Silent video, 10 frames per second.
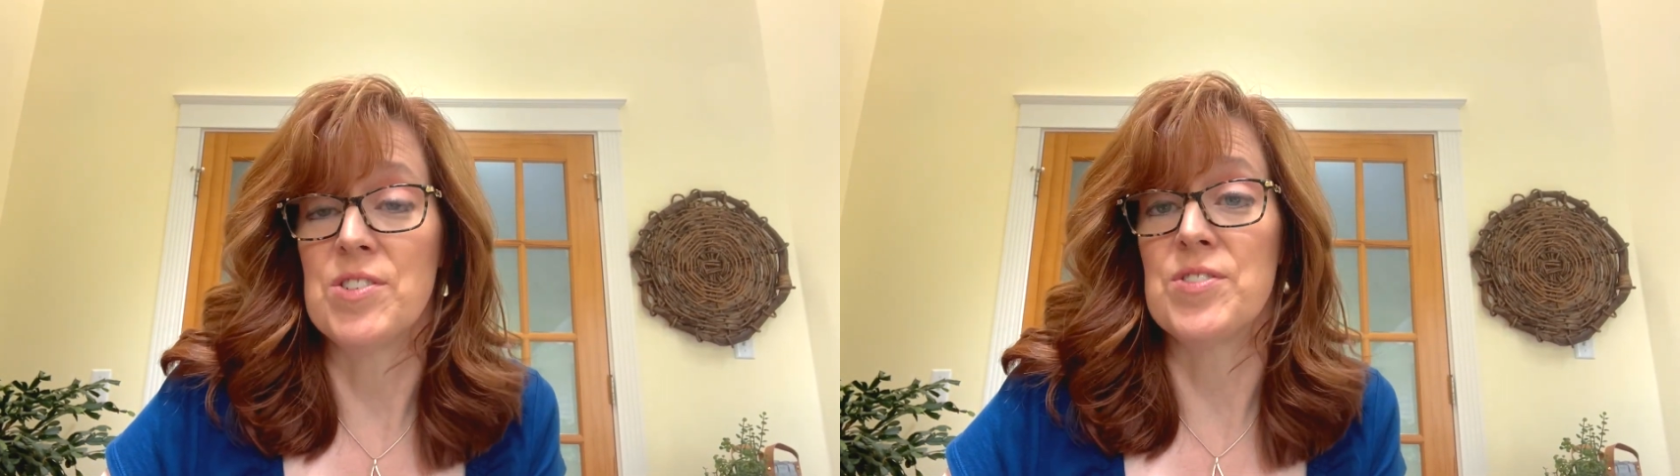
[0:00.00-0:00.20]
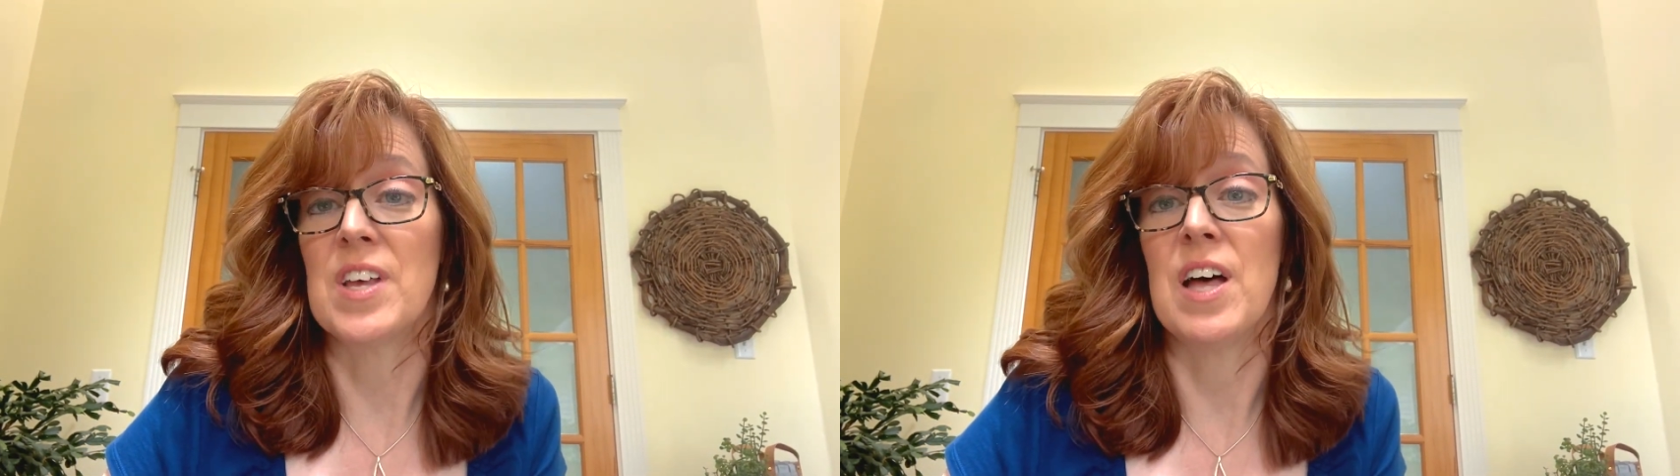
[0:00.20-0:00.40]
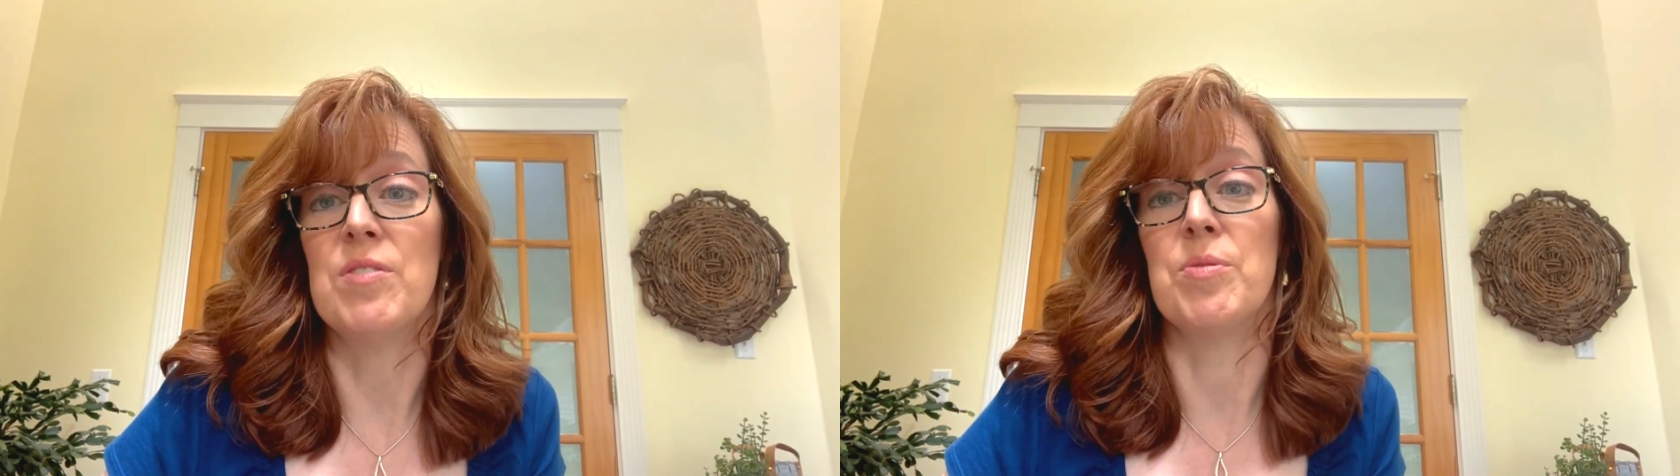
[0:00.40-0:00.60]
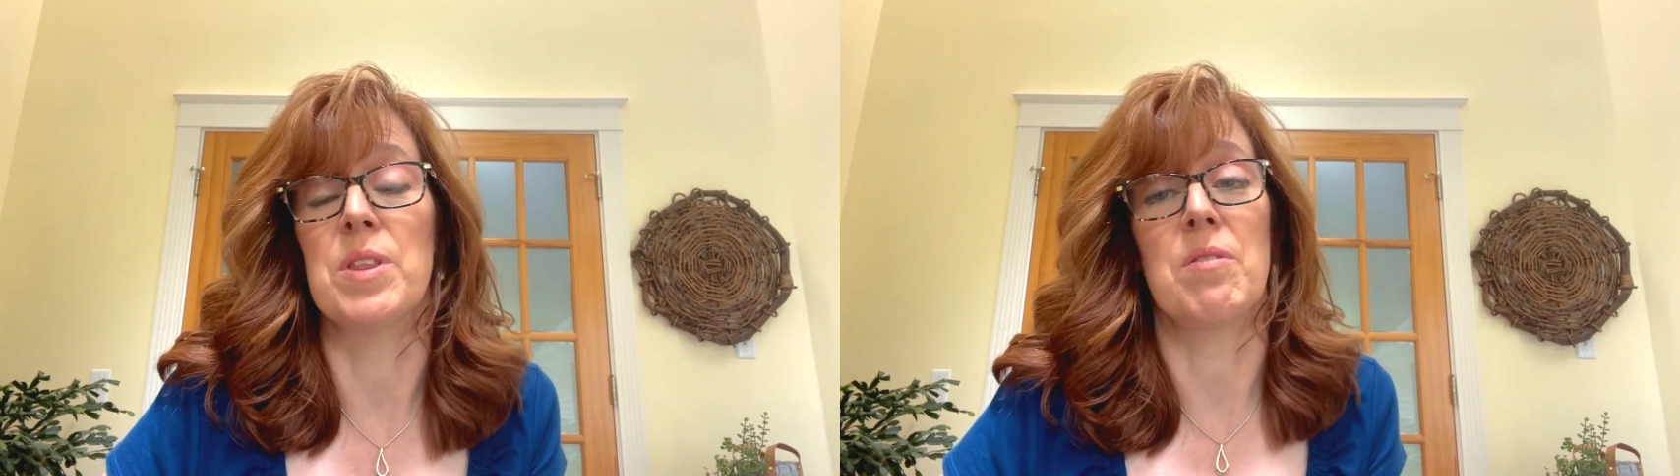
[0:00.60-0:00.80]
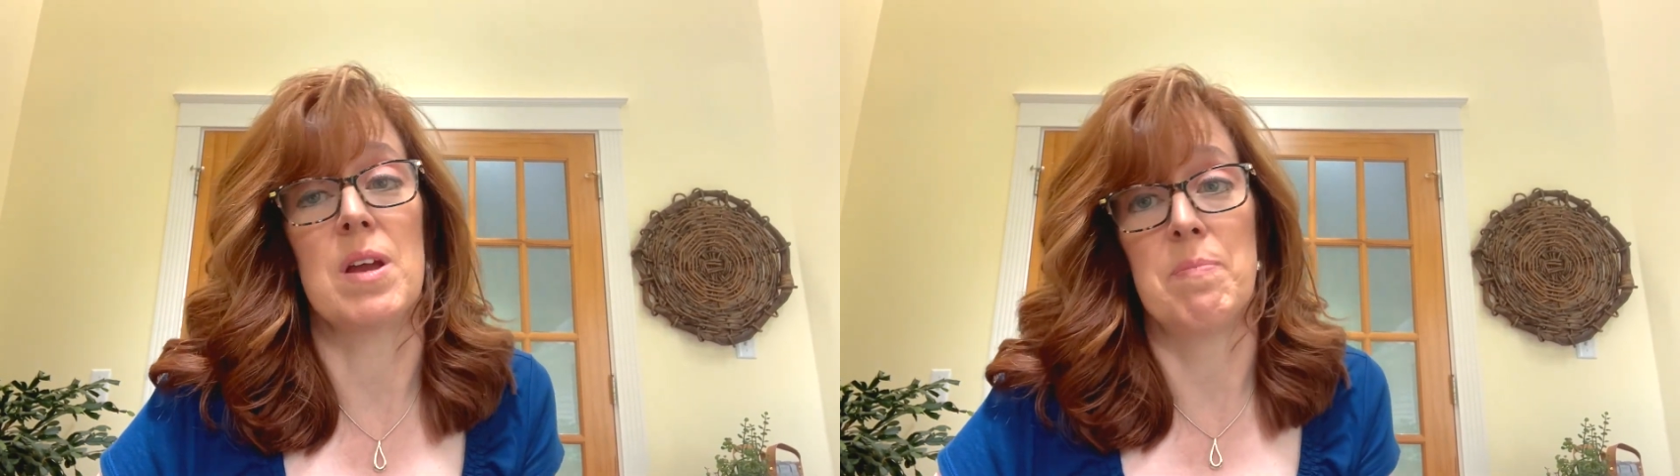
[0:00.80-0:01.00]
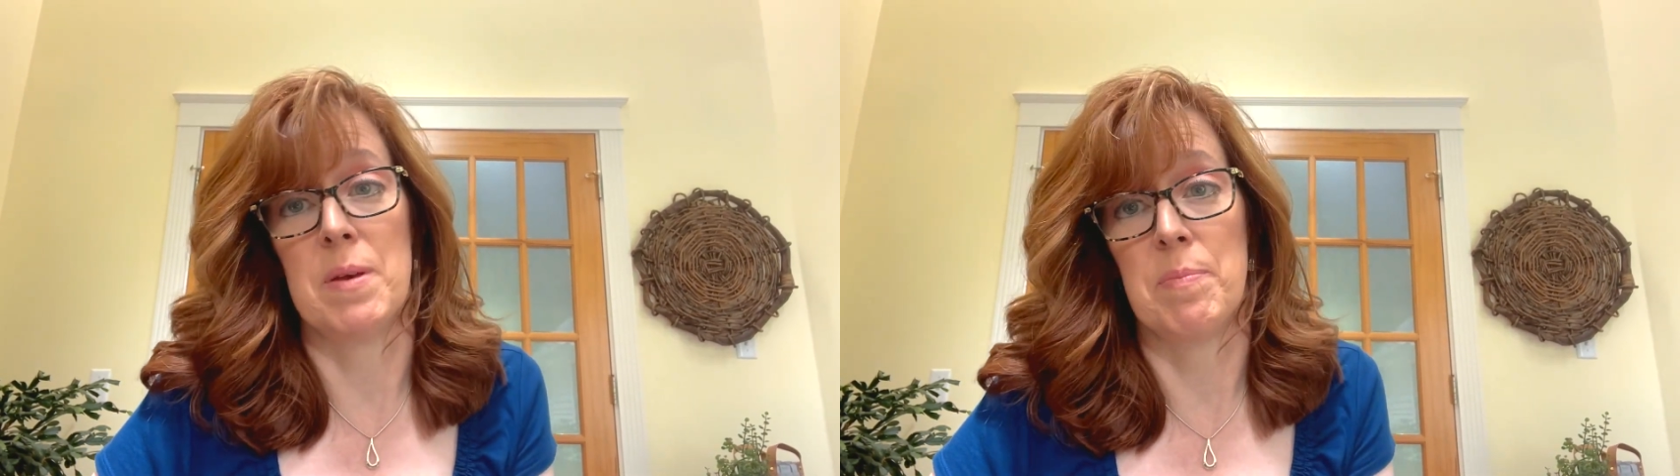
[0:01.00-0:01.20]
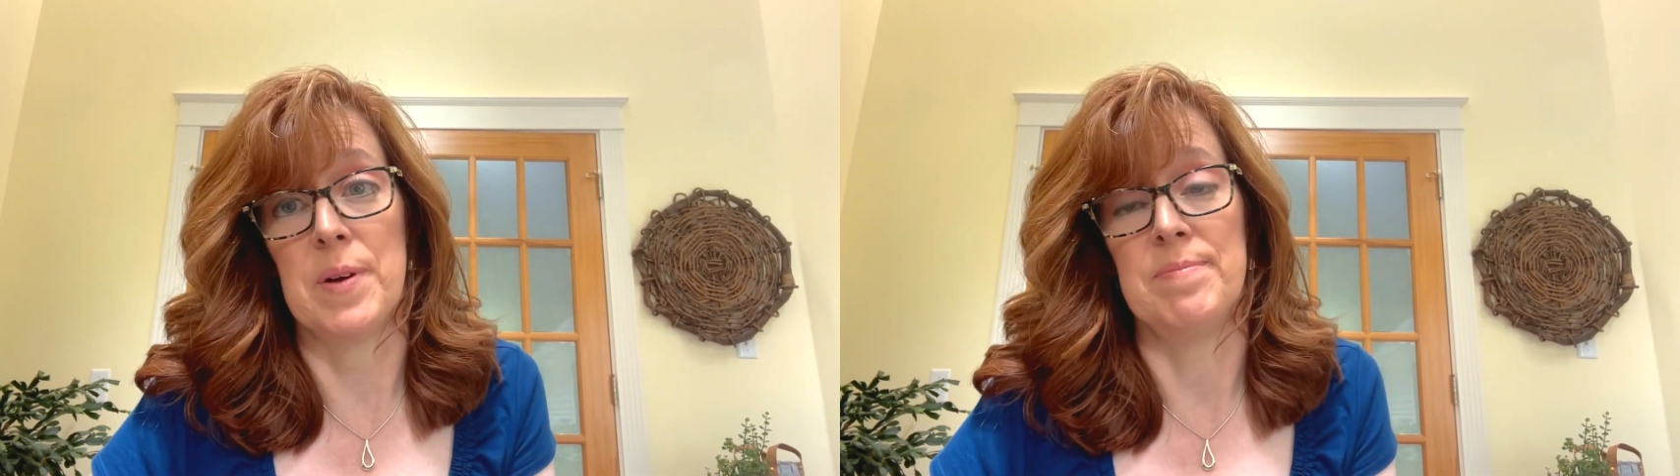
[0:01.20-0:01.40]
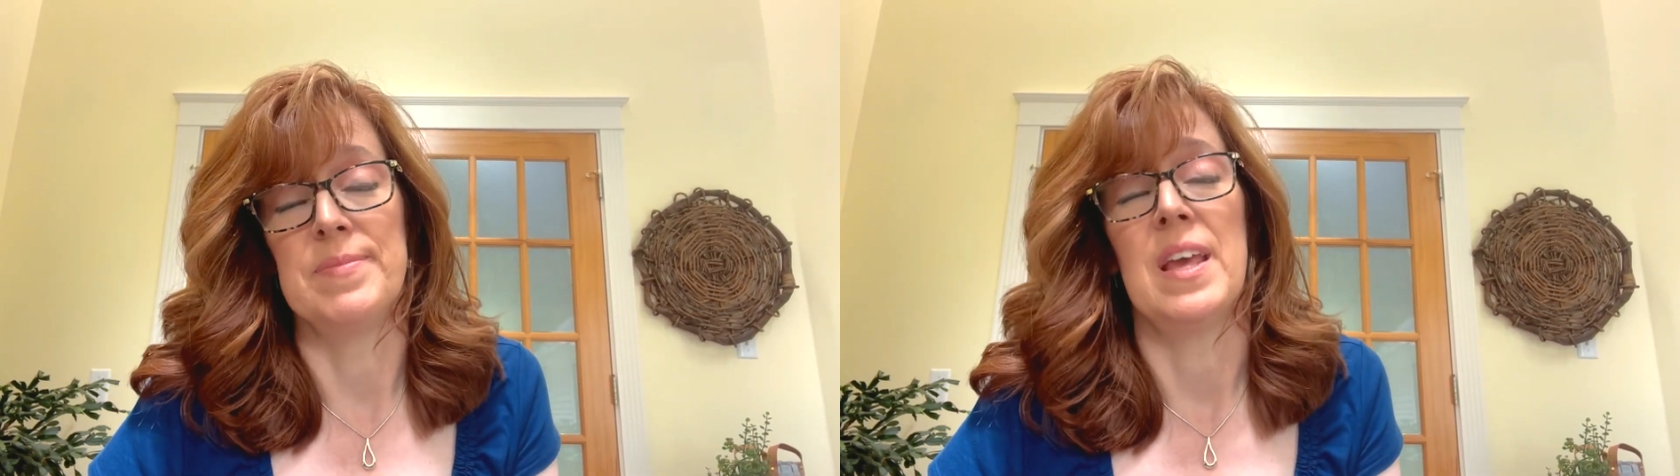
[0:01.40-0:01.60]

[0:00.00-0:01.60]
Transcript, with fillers: yourself with great people.